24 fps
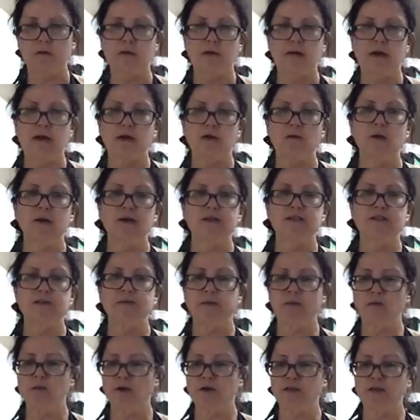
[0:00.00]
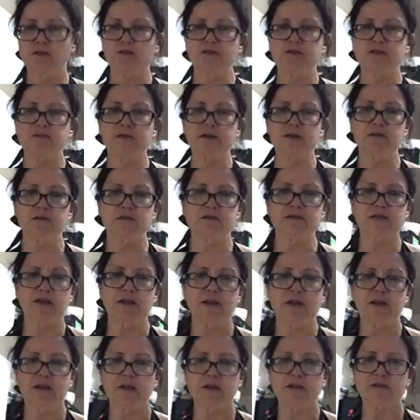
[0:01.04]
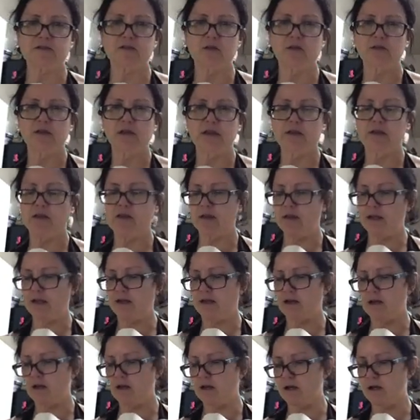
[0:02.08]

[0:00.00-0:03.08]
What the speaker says: I don't want it to be one of those meals that it's only like